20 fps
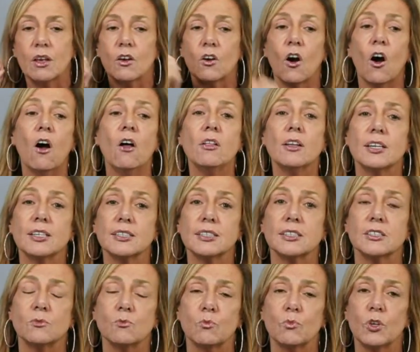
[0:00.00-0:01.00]
call us
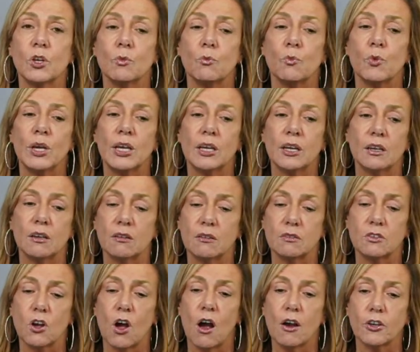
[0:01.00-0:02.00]
and we can
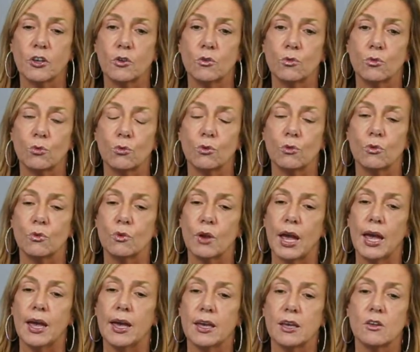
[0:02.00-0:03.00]
talk you through,
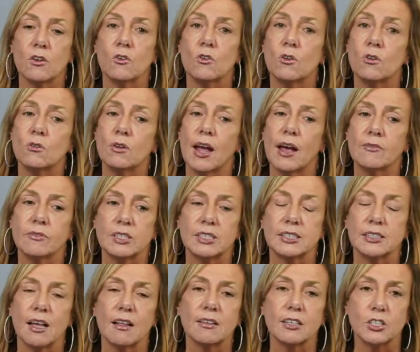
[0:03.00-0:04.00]
hey, you don't have to
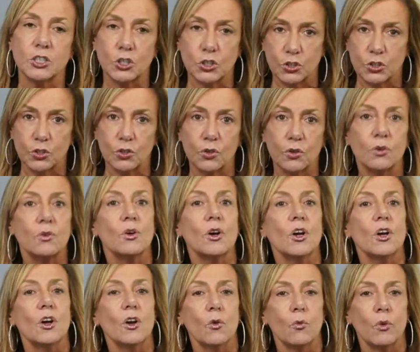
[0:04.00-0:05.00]
sell it until
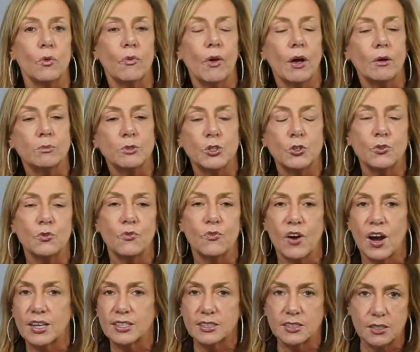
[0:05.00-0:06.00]
we've helped you
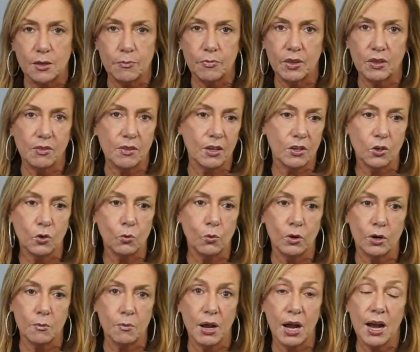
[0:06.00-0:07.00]
find something that you
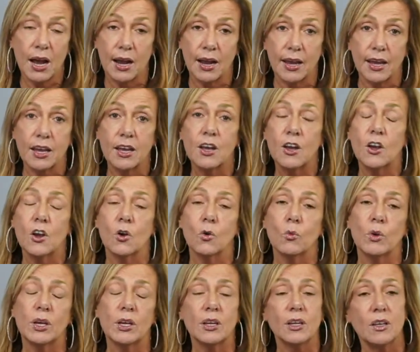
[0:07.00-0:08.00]
want to buy.
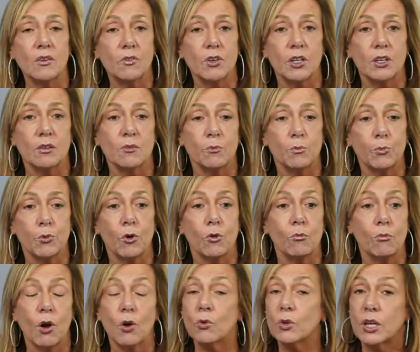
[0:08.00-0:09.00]
We can even
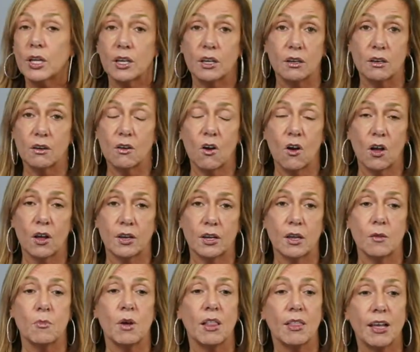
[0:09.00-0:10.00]
promote it on
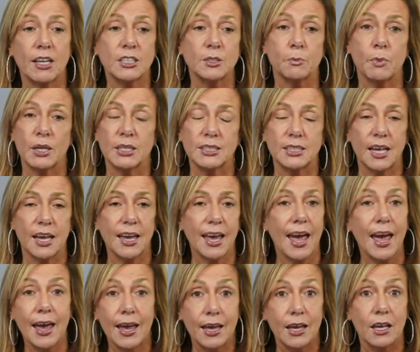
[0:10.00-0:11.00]
MLS by saying,
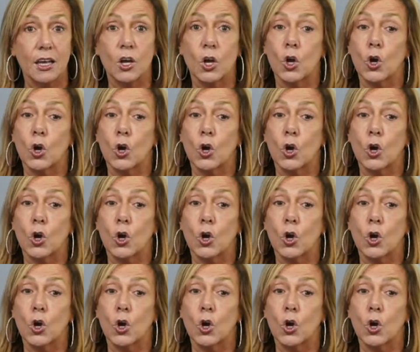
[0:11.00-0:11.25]
hey,